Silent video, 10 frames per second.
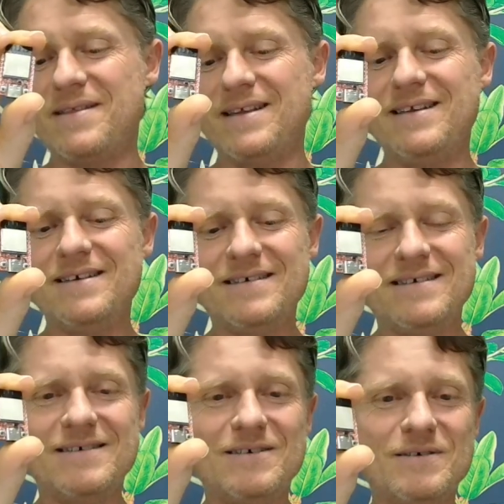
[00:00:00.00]

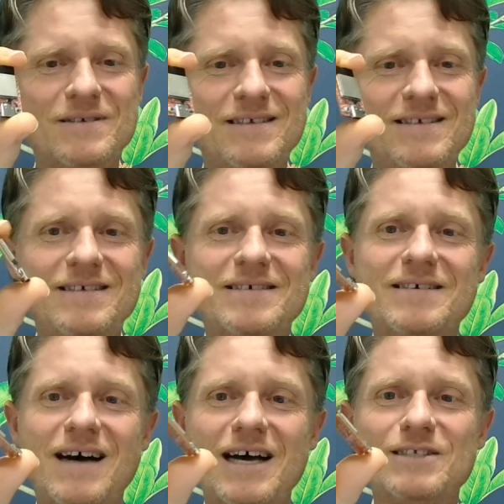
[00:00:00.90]

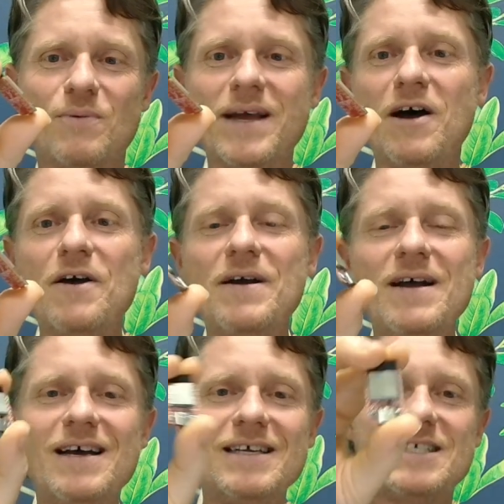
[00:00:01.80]
your Arduino
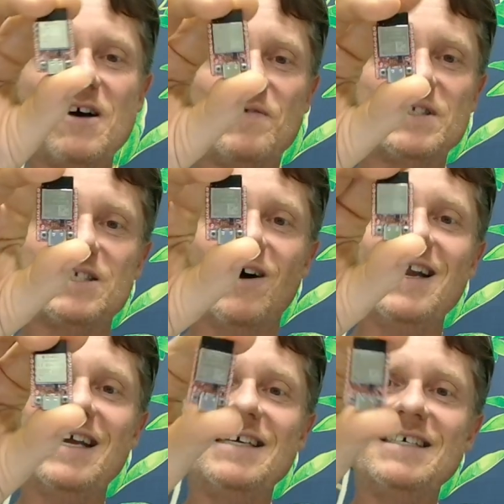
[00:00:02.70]
itself. It's
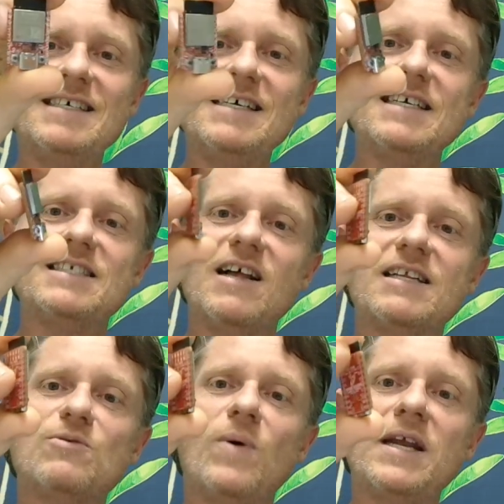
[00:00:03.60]
tiny. It's
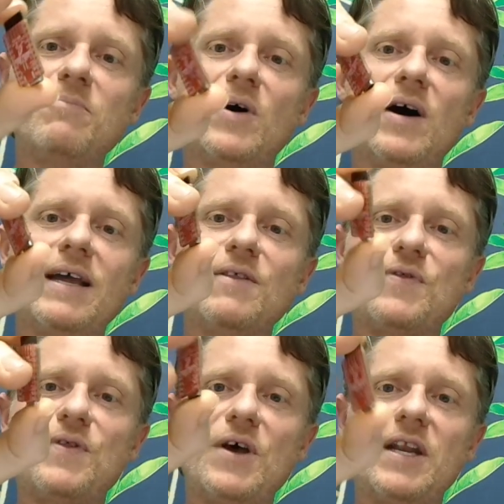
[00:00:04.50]
like 20 by
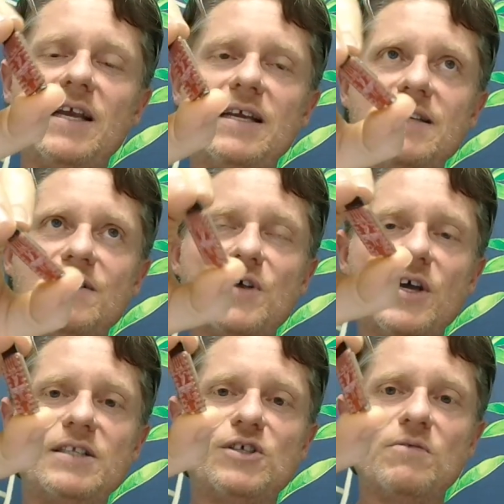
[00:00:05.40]

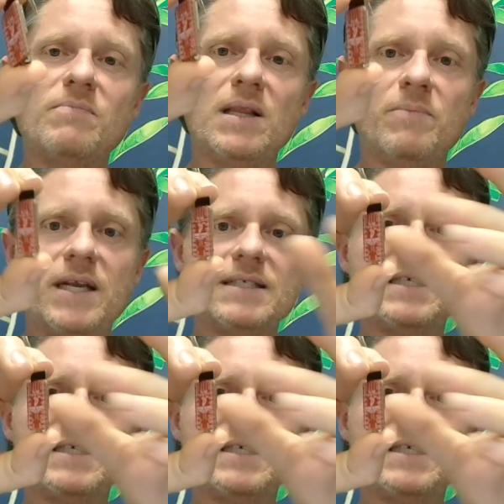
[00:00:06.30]
32 millimeters,